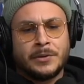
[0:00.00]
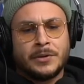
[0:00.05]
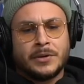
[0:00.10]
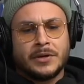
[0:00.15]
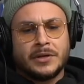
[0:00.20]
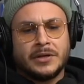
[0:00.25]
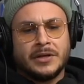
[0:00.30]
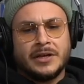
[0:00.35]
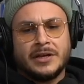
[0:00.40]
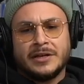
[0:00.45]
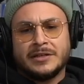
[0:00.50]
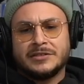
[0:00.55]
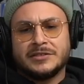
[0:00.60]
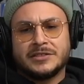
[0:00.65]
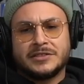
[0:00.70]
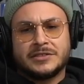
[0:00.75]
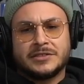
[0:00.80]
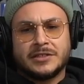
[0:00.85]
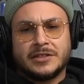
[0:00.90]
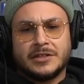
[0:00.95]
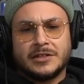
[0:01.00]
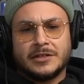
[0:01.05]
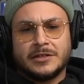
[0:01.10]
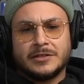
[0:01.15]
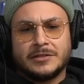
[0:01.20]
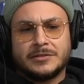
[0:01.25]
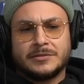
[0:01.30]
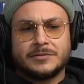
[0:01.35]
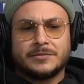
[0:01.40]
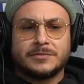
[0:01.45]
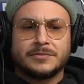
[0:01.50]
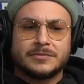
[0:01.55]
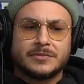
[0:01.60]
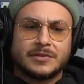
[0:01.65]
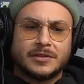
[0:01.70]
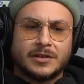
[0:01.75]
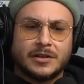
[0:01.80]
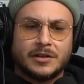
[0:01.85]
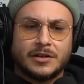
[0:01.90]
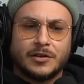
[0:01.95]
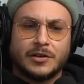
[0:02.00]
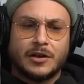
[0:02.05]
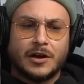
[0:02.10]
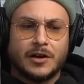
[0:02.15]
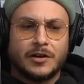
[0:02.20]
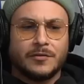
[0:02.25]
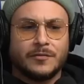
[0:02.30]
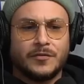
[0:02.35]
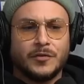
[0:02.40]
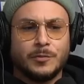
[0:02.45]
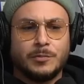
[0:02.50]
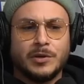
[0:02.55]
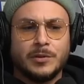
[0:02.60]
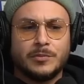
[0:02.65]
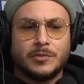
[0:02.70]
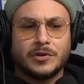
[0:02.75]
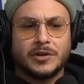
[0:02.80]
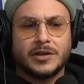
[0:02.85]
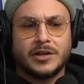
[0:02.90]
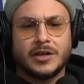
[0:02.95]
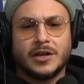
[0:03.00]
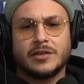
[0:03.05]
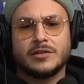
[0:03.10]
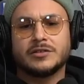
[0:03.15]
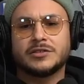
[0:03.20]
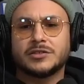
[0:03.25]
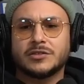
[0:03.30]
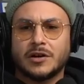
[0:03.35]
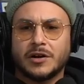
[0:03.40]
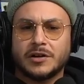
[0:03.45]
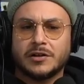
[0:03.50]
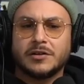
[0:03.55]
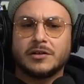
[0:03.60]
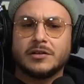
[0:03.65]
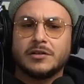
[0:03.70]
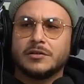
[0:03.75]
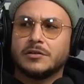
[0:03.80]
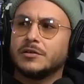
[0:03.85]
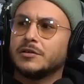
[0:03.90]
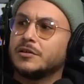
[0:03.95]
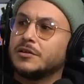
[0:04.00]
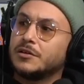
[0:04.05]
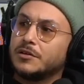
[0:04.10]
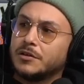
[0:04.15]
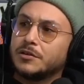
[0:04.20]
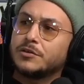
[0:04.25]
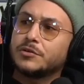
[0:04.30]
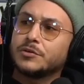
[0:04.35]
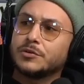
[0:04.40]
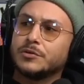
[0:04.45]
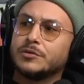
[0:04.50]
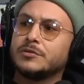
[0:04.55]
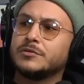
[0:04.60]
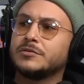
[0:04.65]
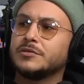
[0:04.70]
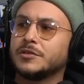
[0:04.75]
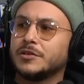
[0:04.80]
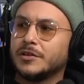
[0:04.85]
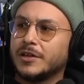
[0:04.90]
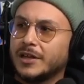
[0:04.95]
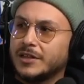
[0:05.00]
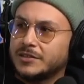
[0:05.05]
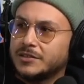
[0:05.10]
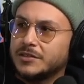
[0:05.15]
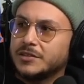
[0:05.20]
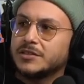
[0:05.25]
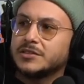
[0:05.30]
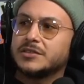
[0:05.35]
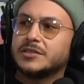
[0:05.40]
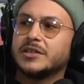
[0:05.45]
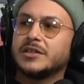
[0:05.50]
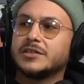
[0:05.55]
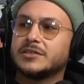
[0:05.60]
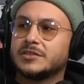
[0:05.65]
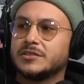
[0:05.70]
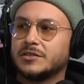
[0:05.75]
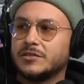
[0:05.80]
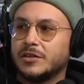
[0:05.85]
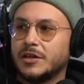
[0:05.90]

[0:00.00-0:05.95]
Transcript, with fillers: yeah, just got a few people together, started a crew, you know, that till this day is still